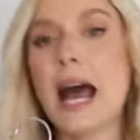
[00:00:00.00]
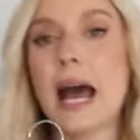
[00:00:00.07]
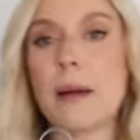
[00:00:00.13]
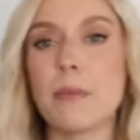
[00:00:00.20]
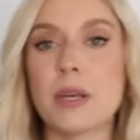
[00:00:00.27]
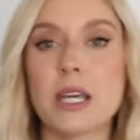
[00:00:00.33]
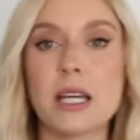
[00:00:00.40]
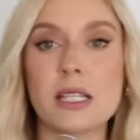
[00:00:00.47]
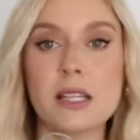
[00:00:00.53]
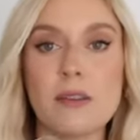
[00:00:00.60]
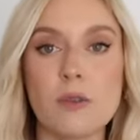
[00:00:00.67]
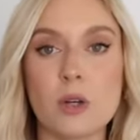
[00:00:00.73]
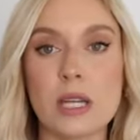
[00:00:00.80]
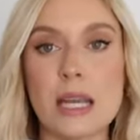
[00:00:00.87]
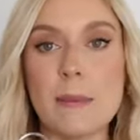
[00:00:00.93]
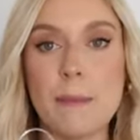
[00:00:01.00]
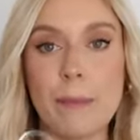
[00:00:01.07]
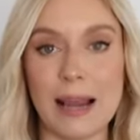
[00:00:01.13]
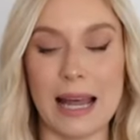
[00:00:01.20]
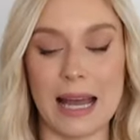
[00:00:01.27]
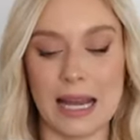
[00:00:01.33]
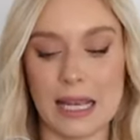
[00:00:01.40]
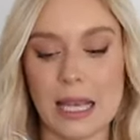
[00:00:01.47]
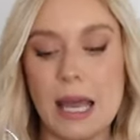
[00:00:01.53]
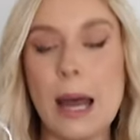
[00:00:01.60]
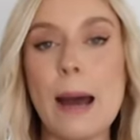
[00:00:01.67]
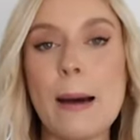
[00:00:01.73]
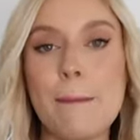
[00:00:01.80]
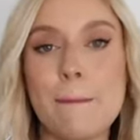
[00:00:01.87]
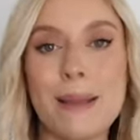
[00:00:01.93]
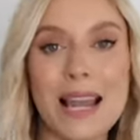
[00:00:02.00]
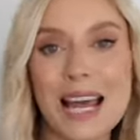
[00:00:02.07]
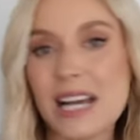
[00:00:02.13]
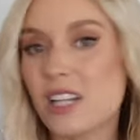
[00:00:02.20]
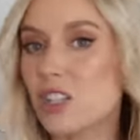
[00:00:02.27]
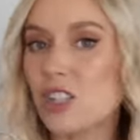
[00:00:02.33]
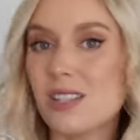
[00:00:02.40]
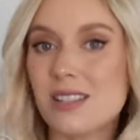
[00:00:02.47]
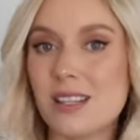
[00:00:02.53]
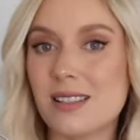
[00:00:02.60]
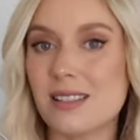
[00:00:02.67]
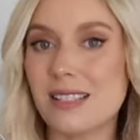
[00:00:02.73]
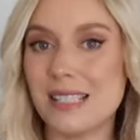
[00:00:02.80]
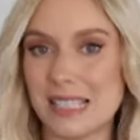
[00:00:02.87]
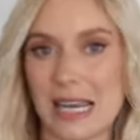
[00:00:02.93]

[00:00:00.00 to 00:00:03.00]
And because I've got it in black, black just doesn't